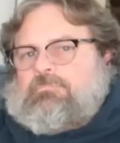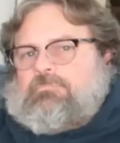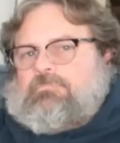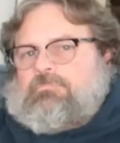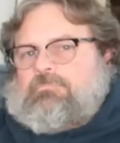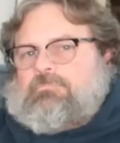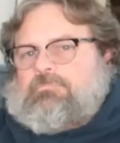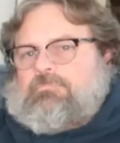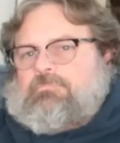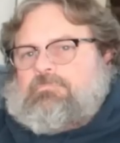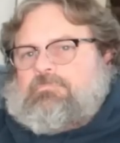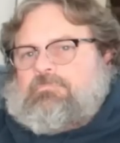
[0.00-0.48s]

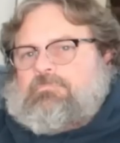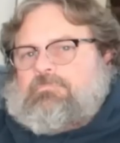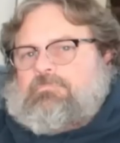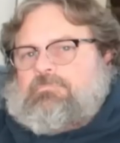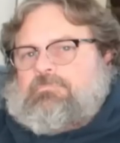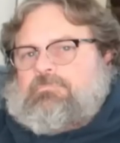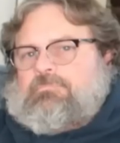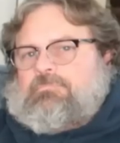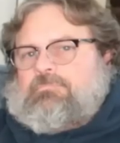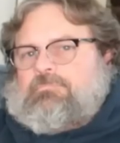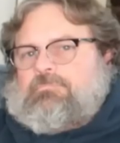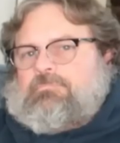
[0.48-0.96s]

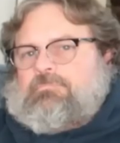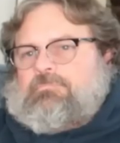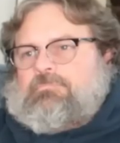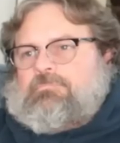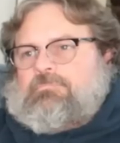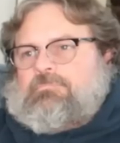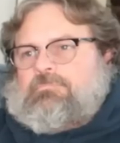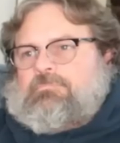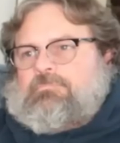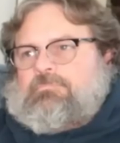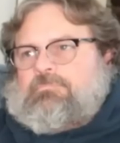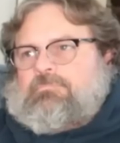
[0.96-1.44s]

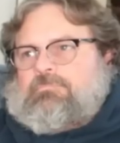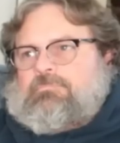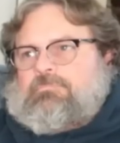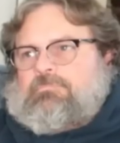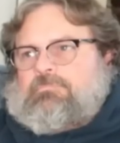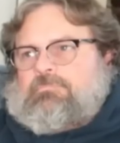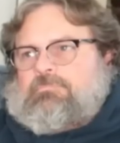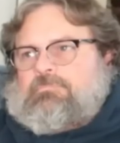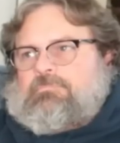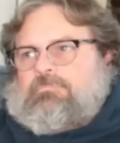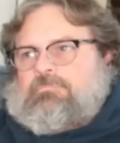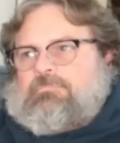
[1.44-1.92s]

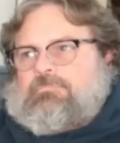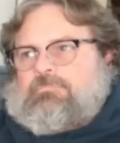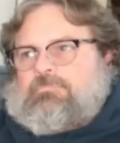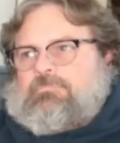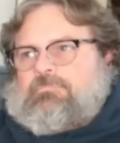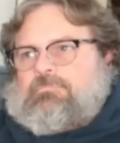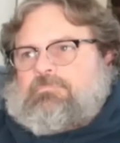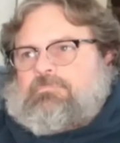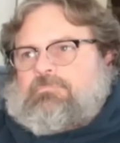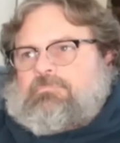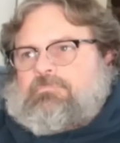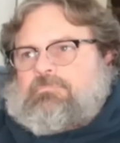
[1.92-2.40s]

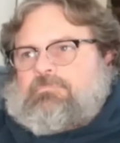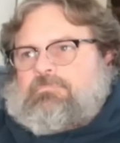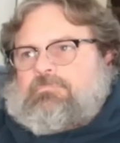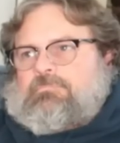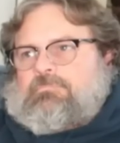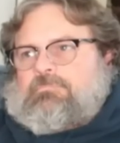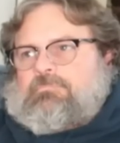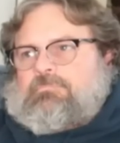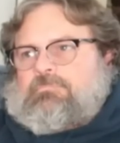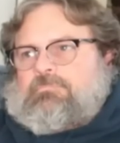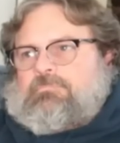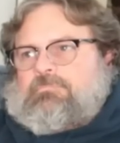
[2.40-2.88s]

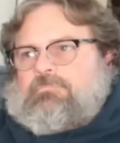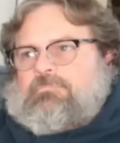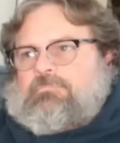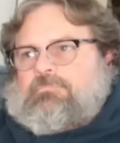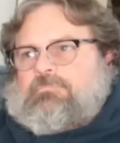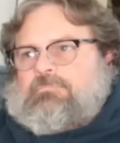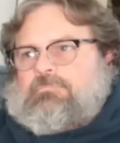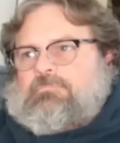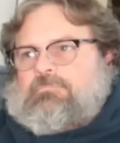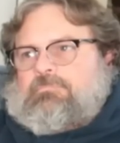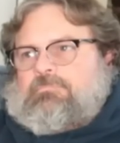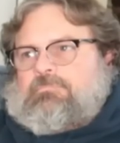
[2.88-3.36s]

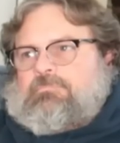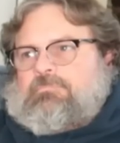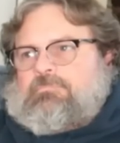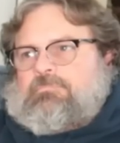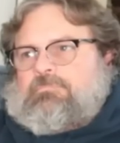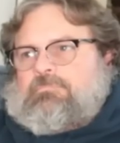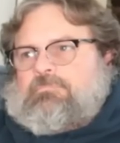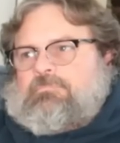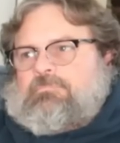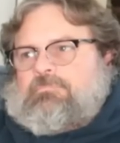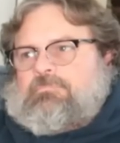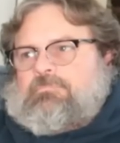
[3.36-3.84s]

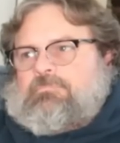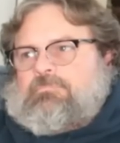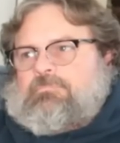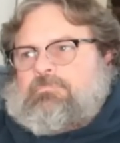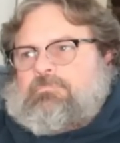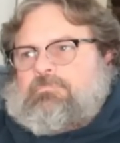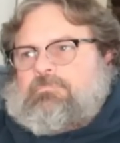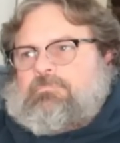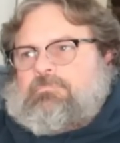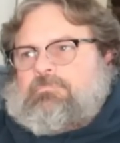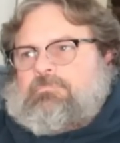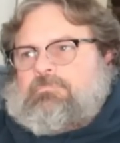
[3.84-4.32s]

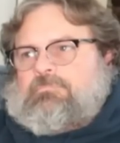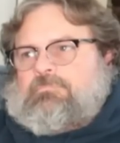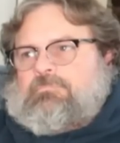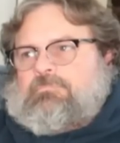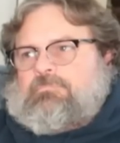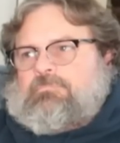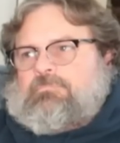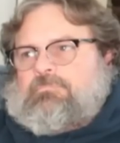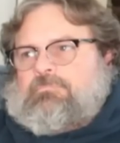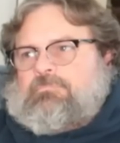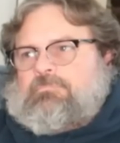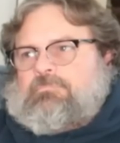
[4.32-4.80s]

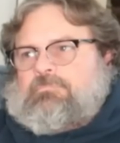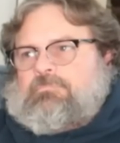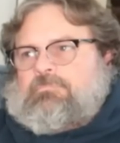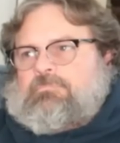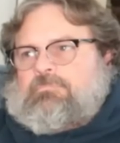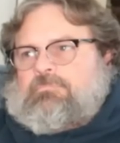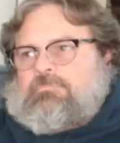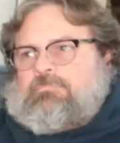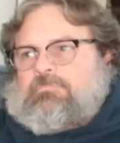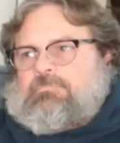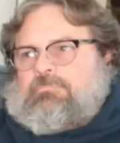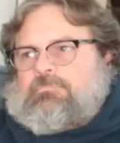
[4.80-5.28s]

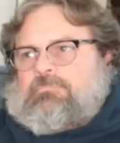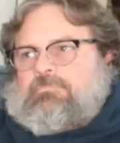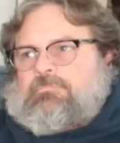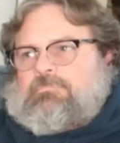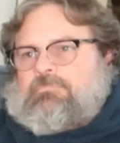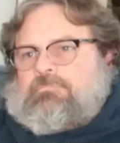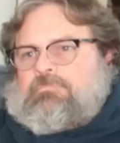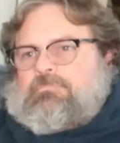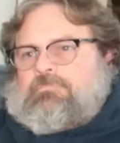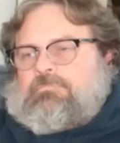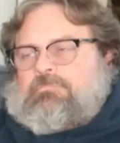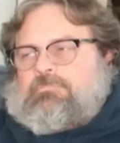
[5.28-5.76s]

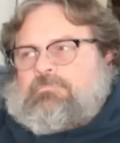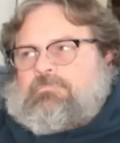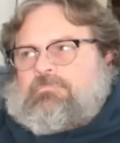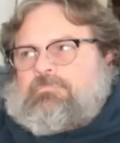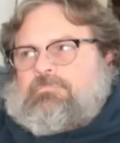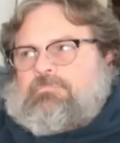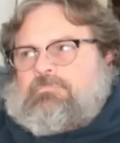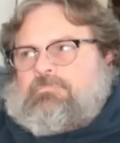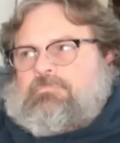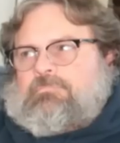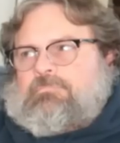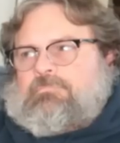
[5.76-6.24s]

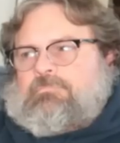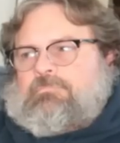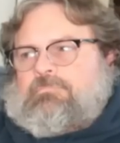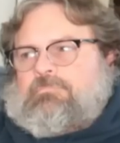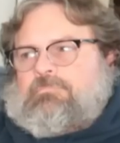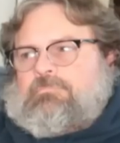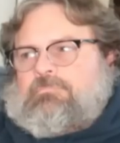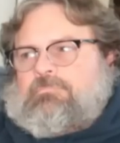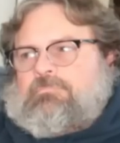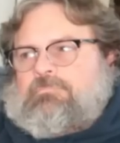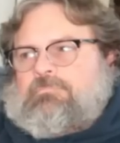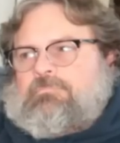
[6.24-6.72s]

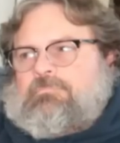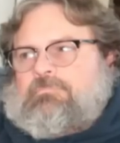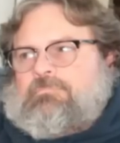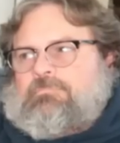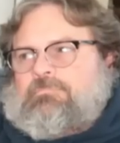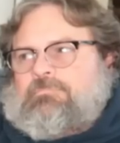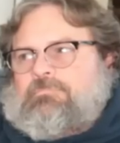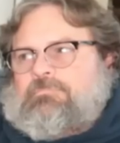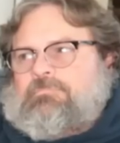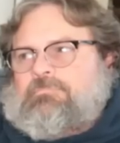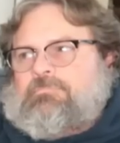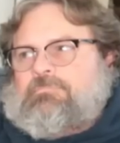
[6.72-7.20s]

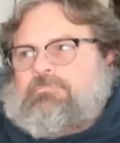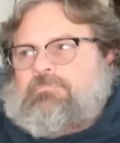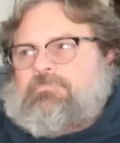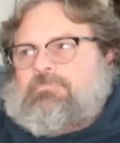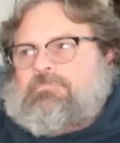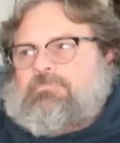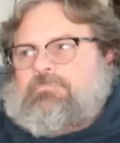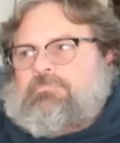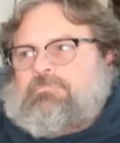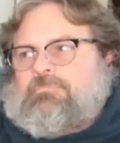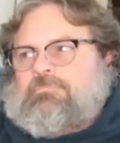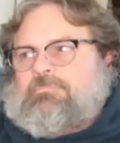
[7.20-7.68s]

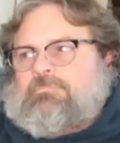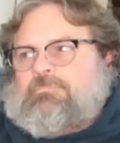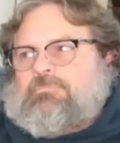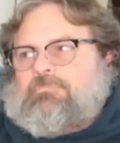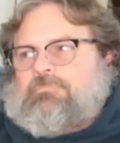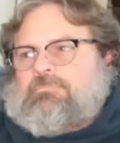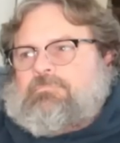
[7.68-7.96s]
No words are spoken by the person on screen.